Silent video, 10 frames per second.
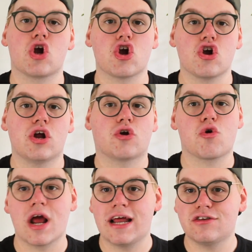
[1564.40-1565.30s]
earn
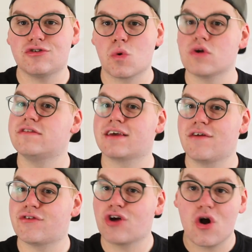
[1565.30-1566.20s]
credit towards
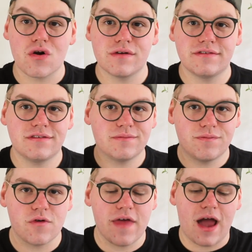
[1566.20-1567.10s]
gift cards
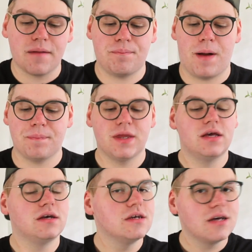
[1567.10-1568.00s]
for that, but
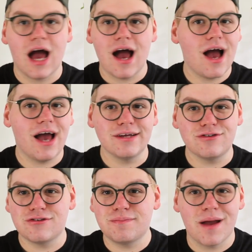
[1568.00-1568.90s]
I
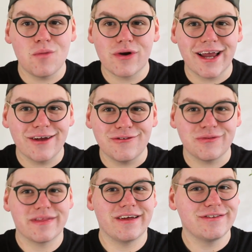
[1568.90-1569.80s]
just buy more
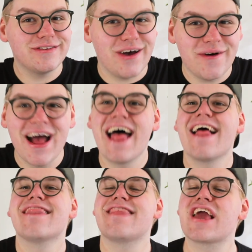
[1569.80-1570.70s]
candles with it. So
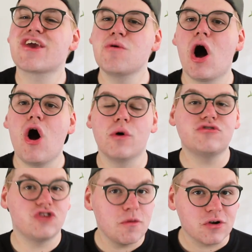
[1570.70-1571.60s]
Thank you all
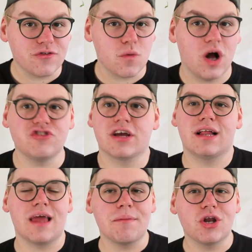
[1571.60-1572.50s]
so much for
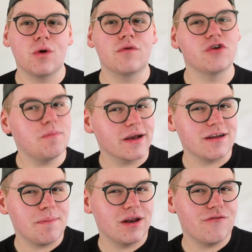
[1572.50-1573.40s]
watching. Let me know if you
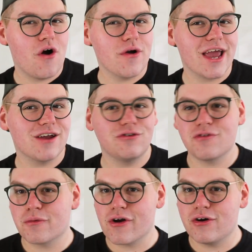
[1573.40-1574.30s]
picked up any fall candles
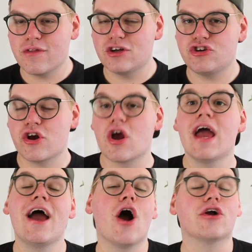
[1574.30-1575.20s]
from Kringle this year.
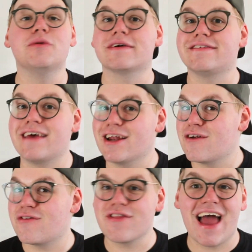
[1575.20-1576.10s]
Are you
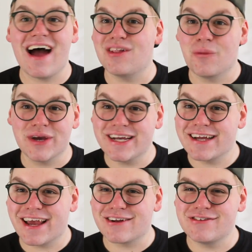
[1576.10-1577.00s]
excited for the
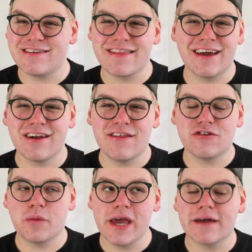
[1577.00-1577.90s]
Halloween candles at the end of
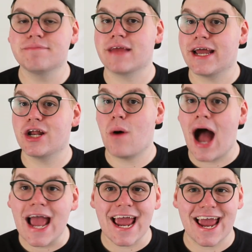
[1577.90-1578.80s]
this week? I know
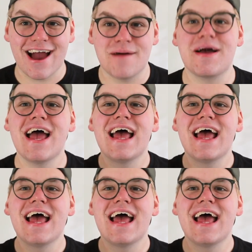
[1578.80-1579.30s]
I am.